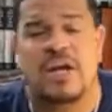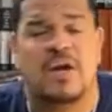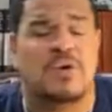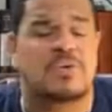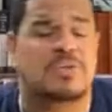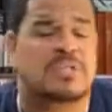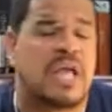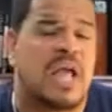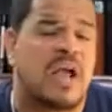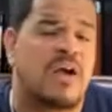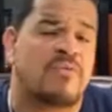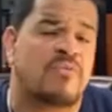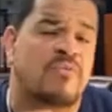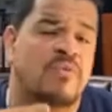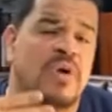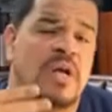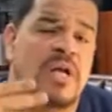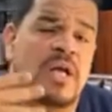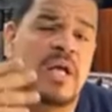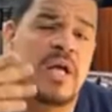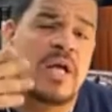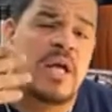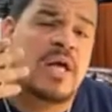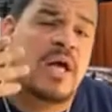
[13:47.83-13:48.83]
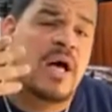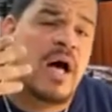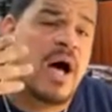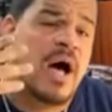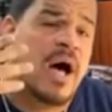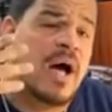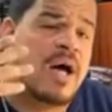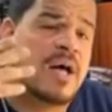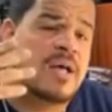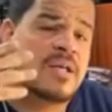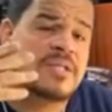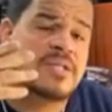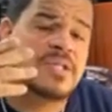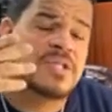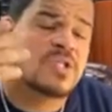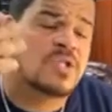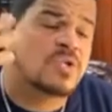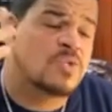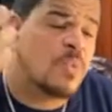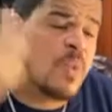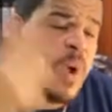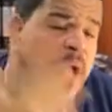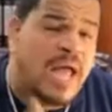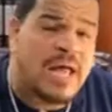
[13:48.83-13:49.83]
He knows every
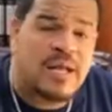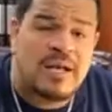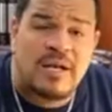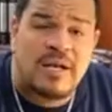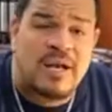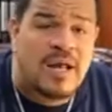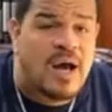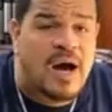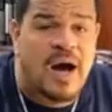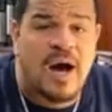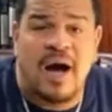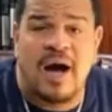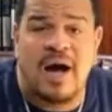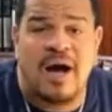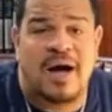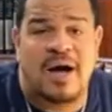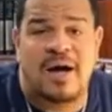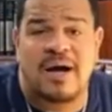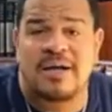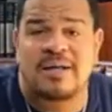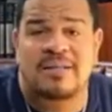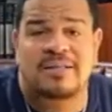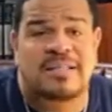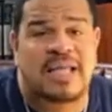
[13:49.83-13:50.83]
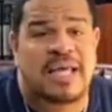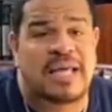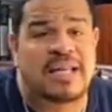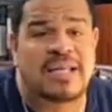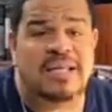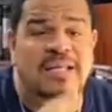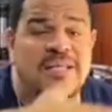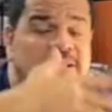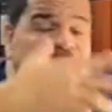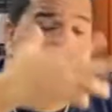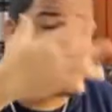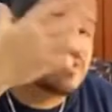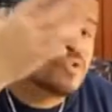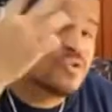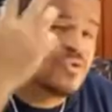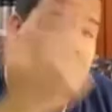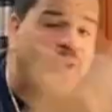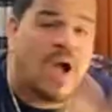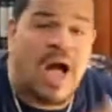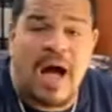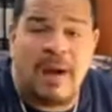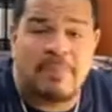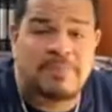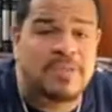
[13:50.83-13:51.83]
sweat that is
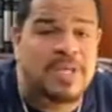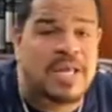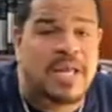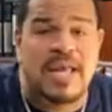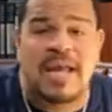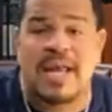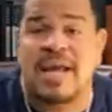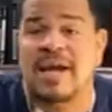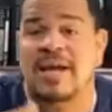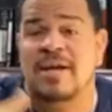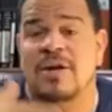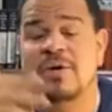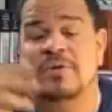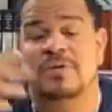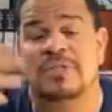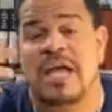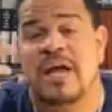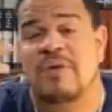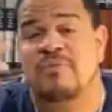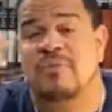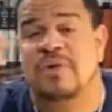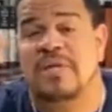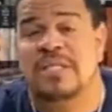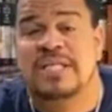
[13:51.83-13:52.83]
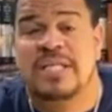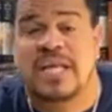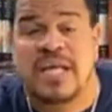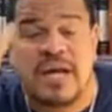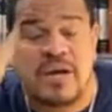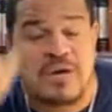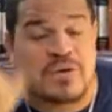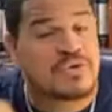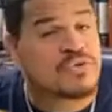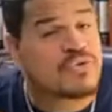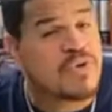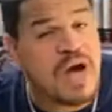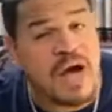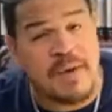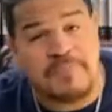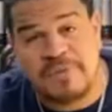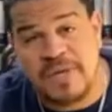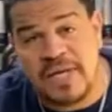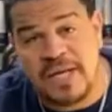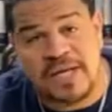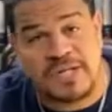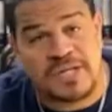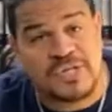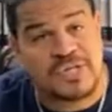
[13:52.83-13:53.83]
dropped. He knows every
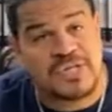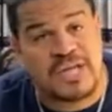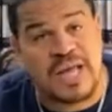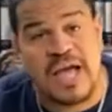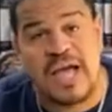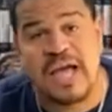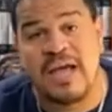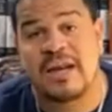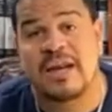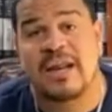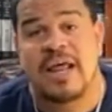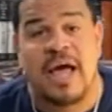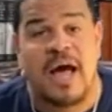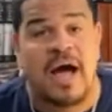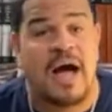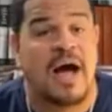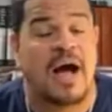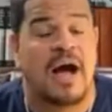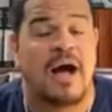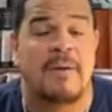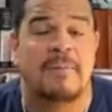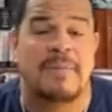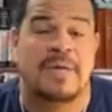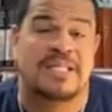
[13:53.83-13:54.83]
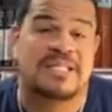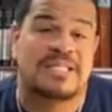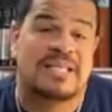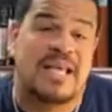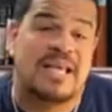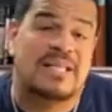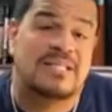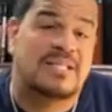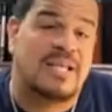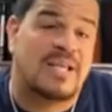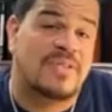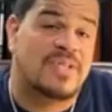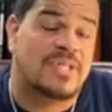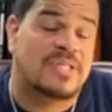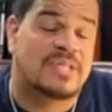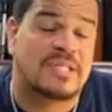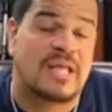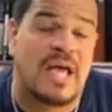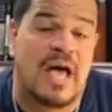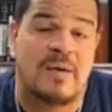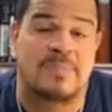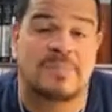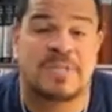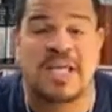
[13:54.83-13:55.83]
teardrop that is shed. It says in
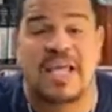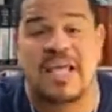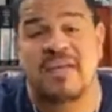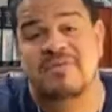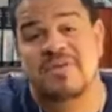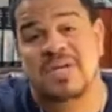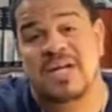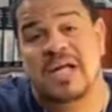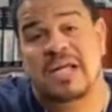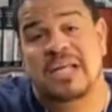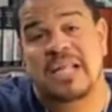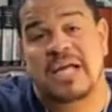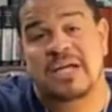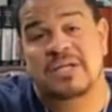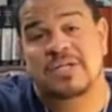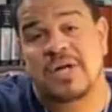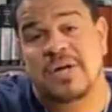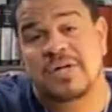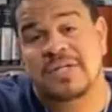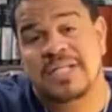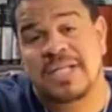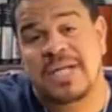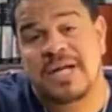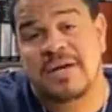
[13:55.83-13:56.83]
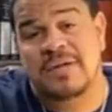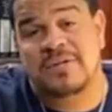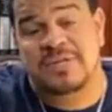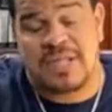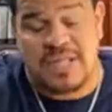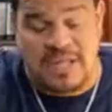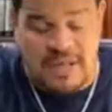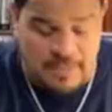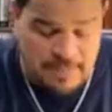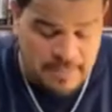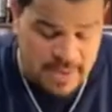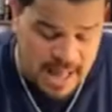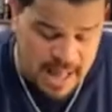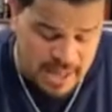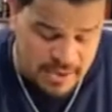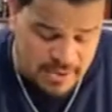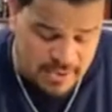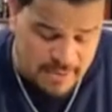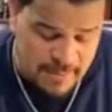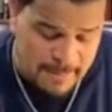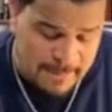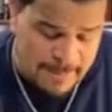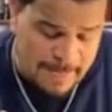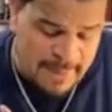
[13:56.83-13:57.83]
the Psalms, he even collects our tears in a
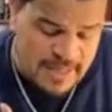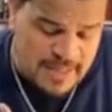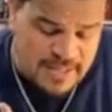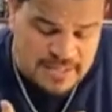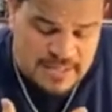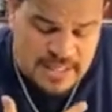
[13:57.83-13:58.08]
bottle.